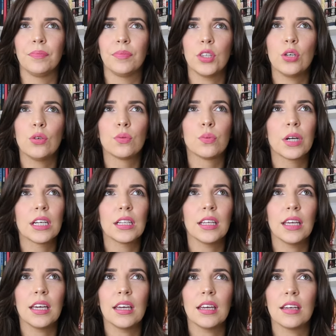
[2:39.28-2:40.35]
you
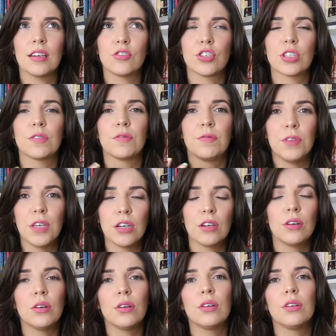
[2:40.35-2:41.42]
really just
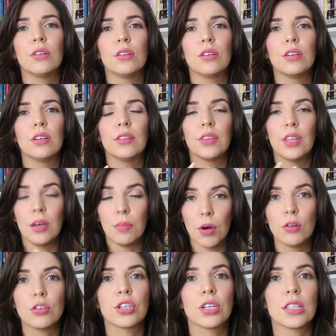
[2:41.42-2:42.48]
feel the
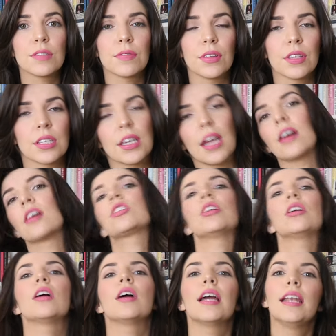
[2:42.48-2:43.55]
emotions for this
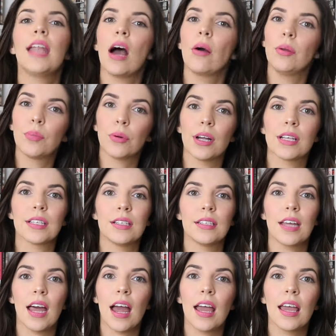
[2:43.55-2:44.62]
character. And now in present
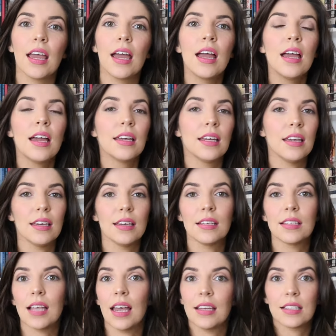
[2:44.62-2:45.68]
day, he
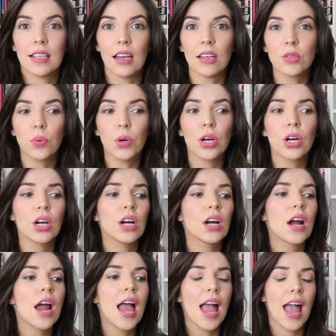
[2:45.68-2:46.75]
is a sex
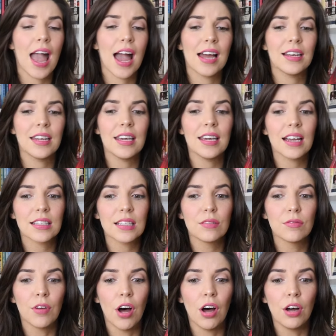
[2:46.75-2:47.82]
worker and he gets
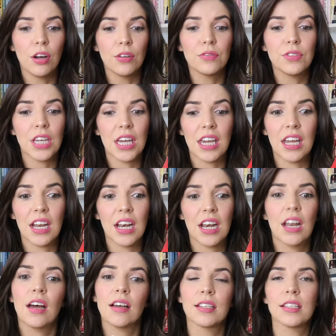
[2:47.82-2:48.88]
involved
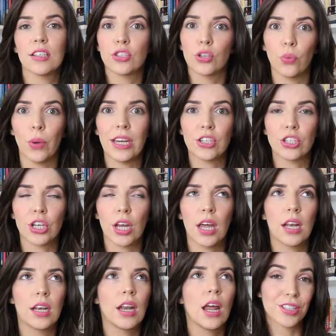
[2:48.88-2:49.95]
in a
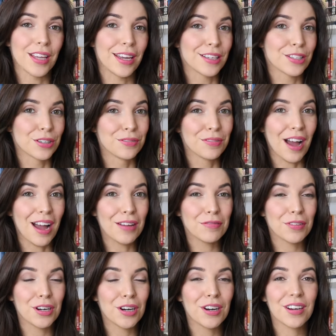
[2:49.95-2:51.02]
situation. Just like
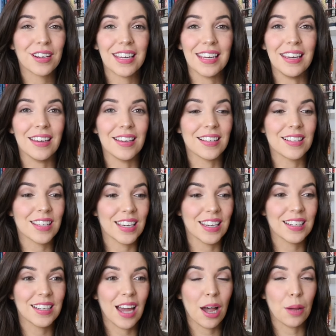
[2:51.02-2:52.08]
Survivor, he is
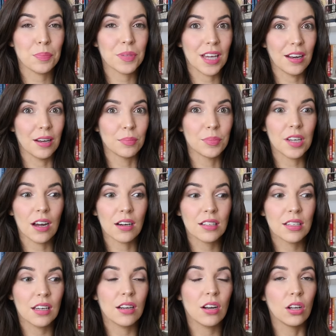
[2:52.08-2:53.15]
kidnapped and
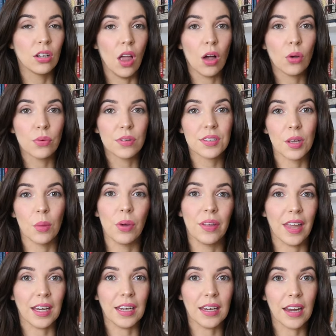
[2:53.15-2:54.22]
abducted along with someone
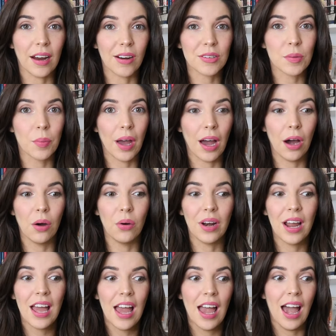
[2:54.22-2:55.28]
that he cares
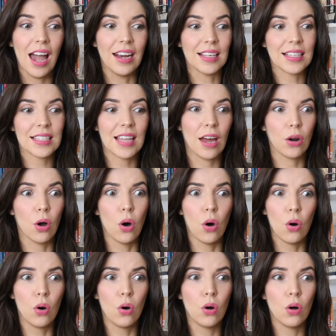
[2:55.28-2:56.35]
about. And it's that
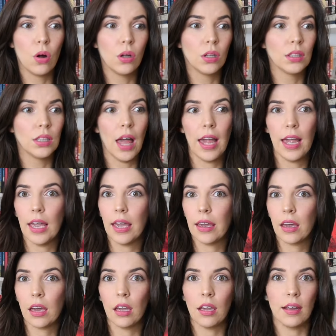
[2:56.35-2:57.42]
whole
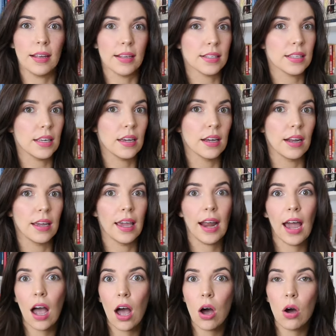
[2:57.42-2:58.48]
like, is he gonna get
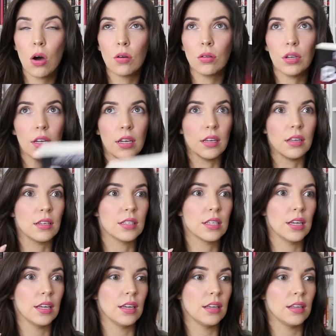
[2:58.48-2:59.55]
out? Is
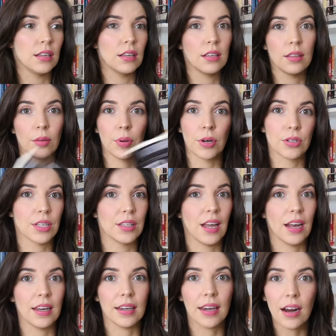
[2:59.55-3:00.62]
the person
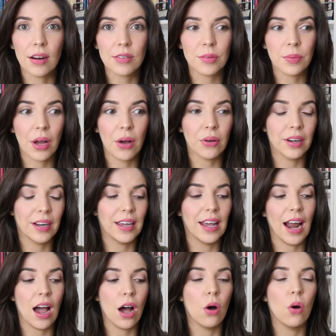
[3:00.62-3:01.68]
that he cares about gonna
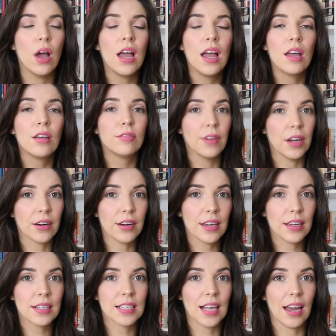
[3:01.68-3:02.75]
get out?
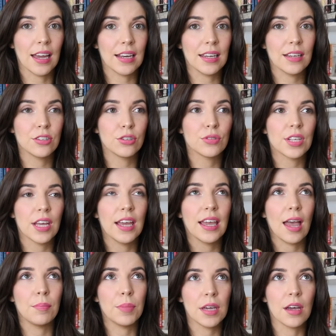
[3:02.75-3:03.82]
Very anxiety
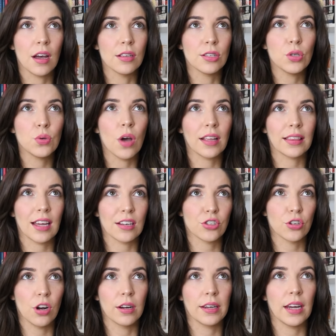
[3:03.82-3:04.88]
inducing, and because you got that
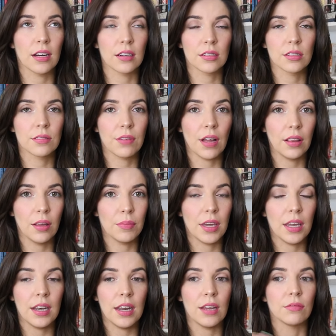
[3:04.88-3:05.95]
strong character
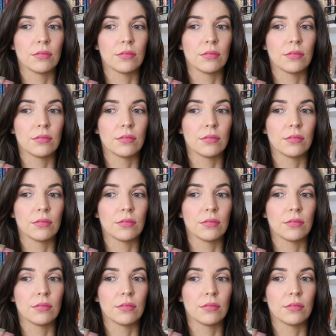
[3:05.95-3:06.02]
development, it